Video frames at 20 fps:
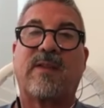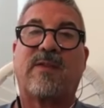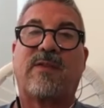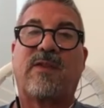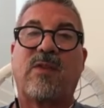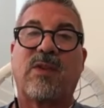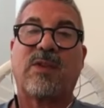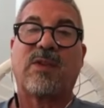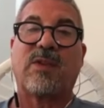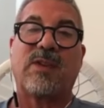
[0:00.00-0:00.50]

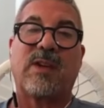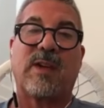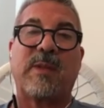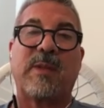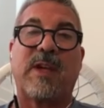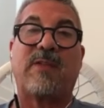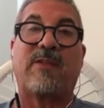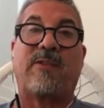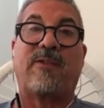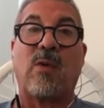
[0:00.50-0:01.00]
Fourth year I
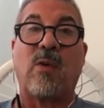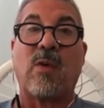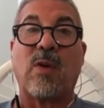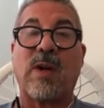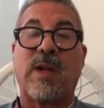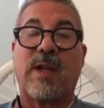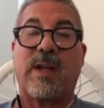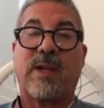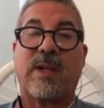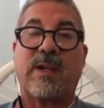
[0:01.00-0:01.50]
made four
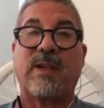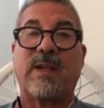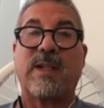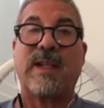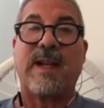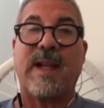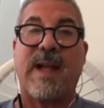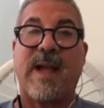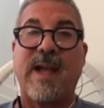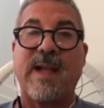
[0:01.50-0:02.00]
hundred
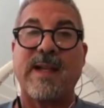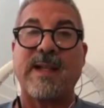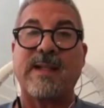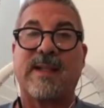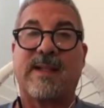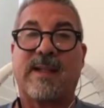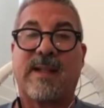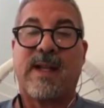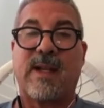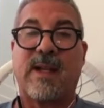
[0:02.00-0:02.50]
nine
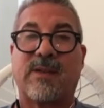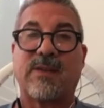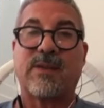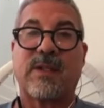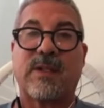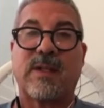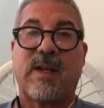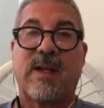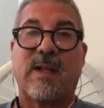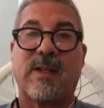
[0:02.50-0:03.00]

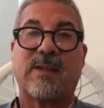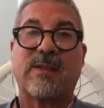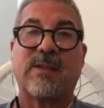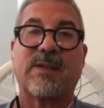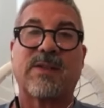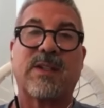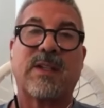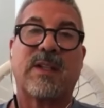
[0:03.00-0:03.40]
thousand dollars,